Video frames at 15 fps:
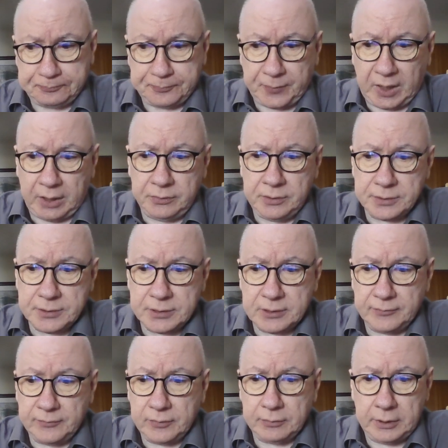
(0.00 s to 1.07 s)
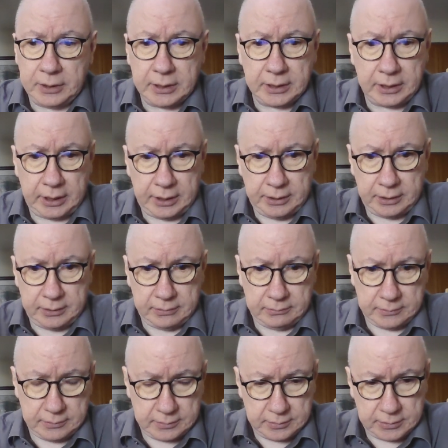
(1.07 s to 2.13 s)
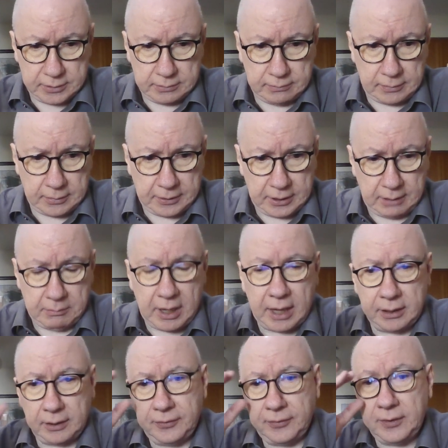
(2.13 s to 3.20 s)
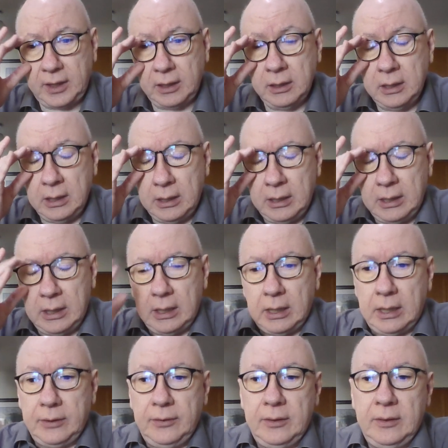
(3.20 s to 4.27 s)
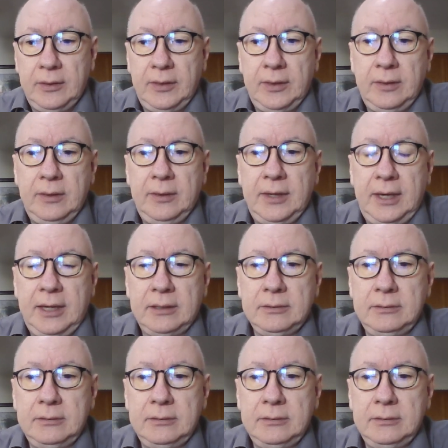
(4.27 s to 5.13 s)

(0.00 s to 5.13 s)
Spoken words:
and this is a very Canadian thematic thing that